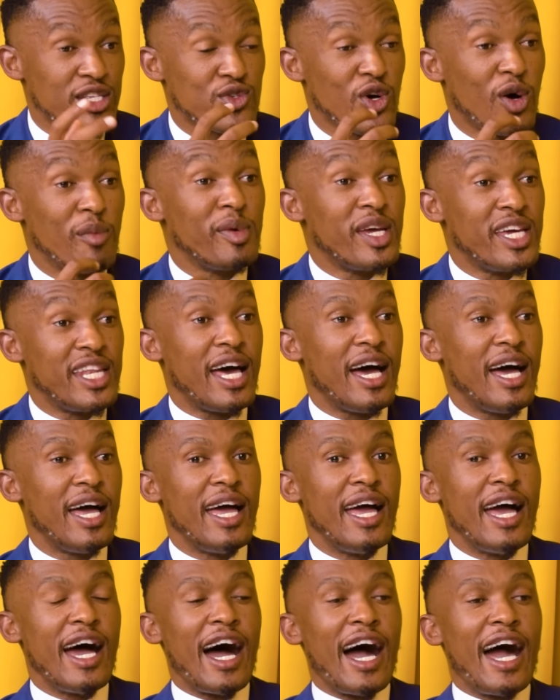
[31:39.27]
So I mean,
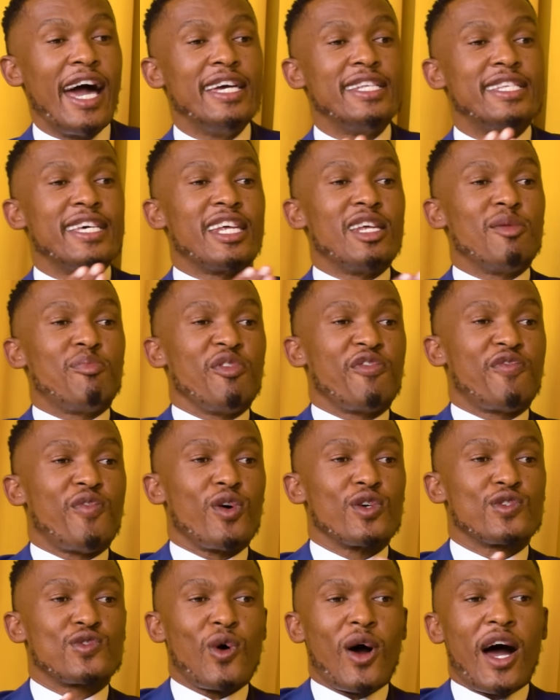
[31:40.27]
I did it
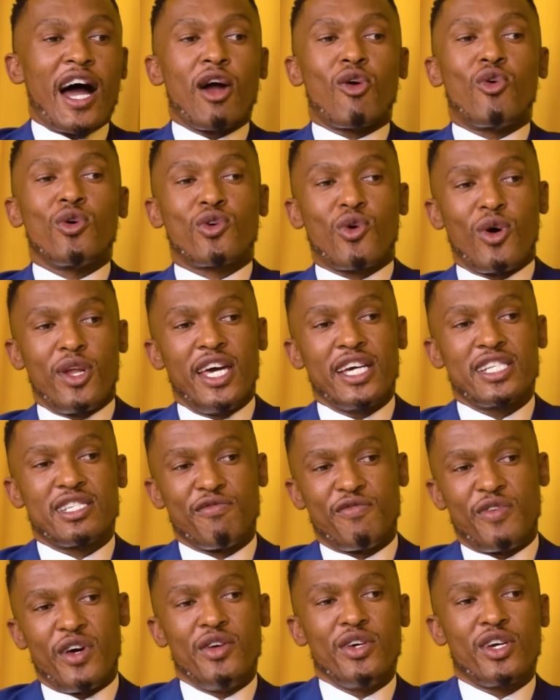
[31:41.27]
before, so I could connect
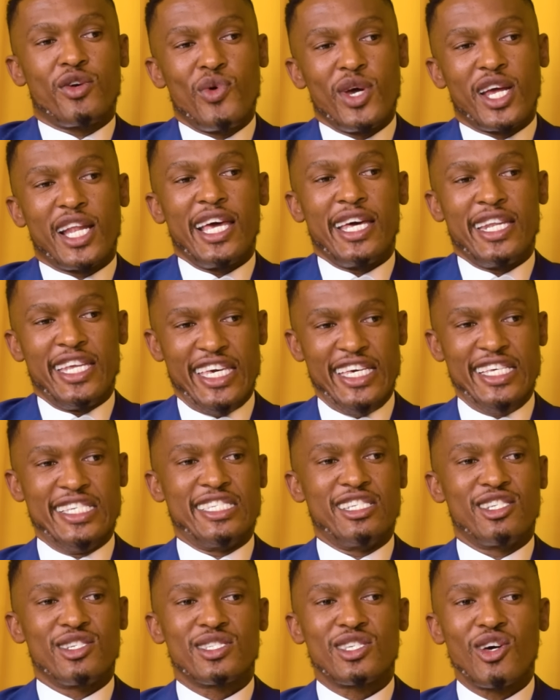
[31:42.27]
very quickly and
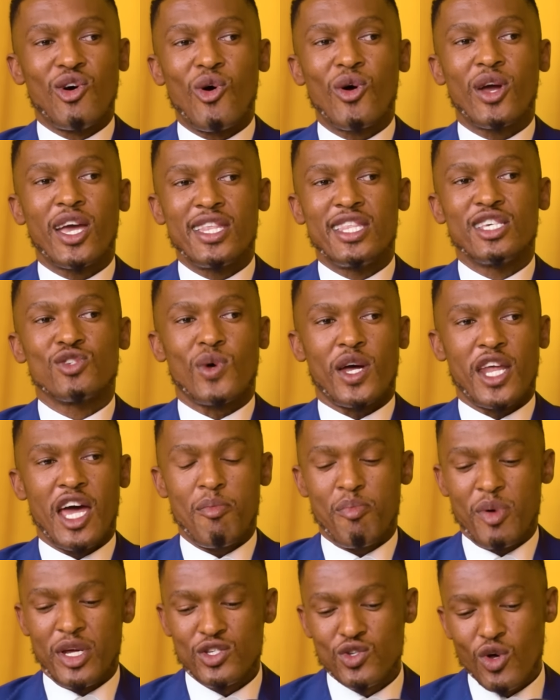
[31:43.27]
easy to say, okay, this is what
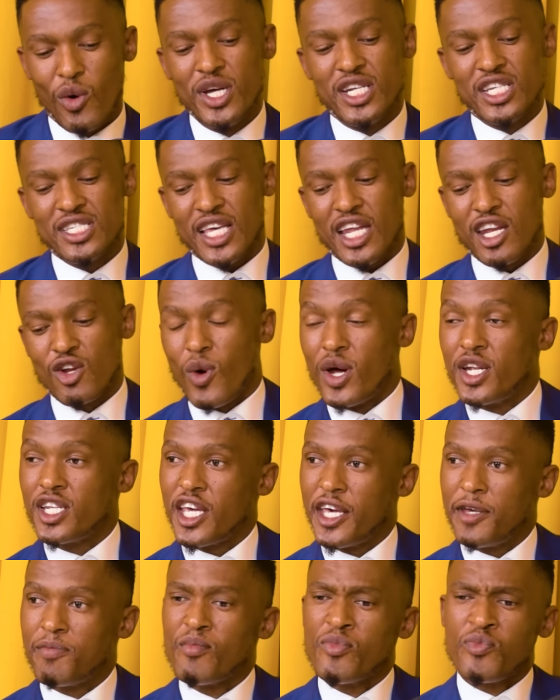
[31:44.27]
happened. So we decided one
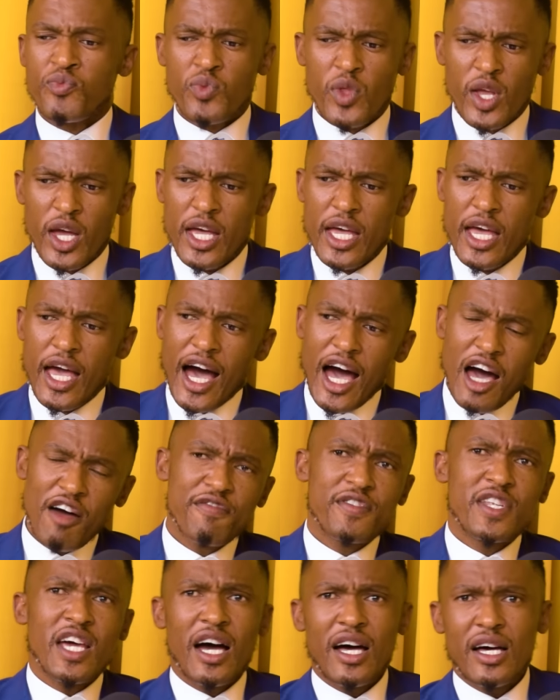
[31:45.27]
day,
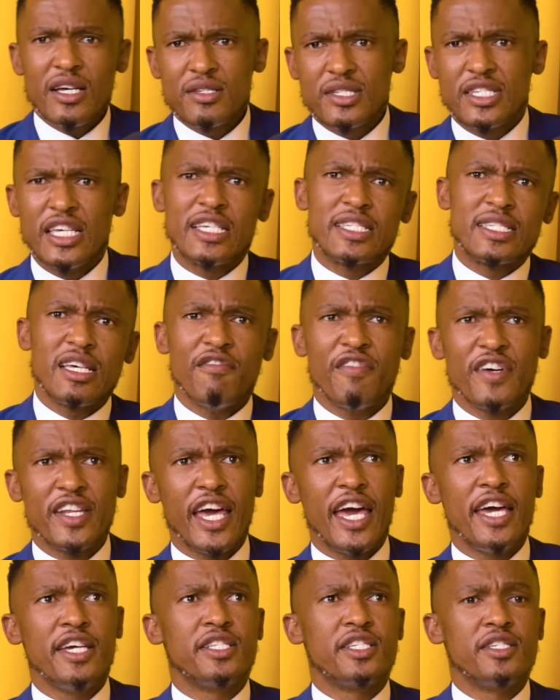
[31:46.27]
after 6, 7,
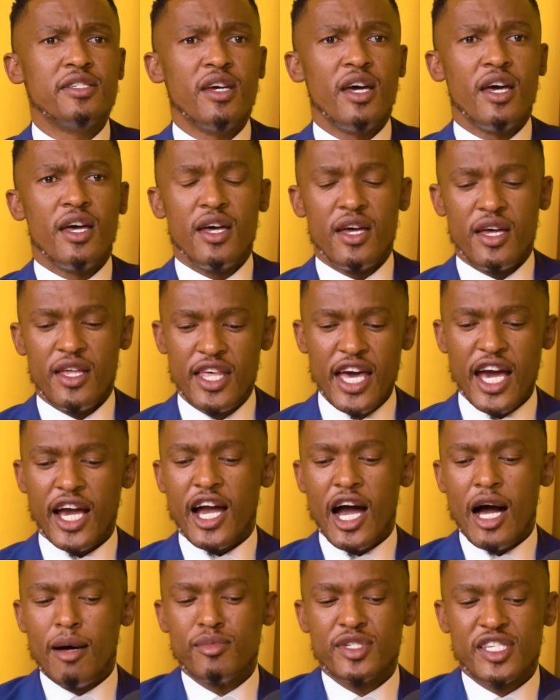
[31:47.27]
8, there
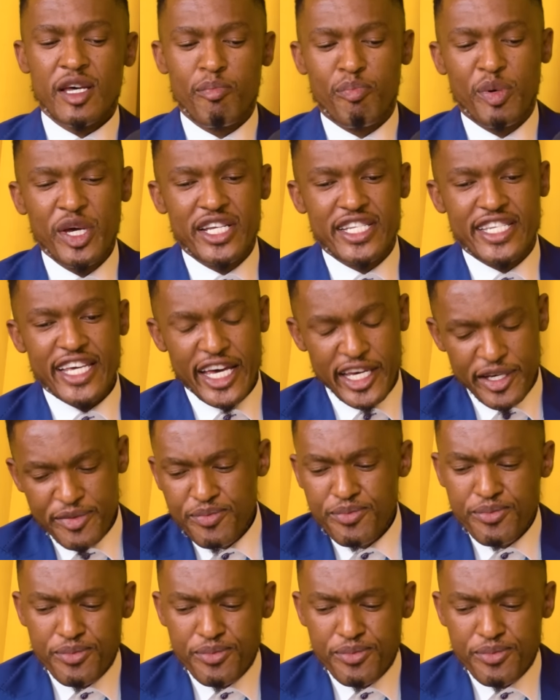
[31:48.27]
comes a big day.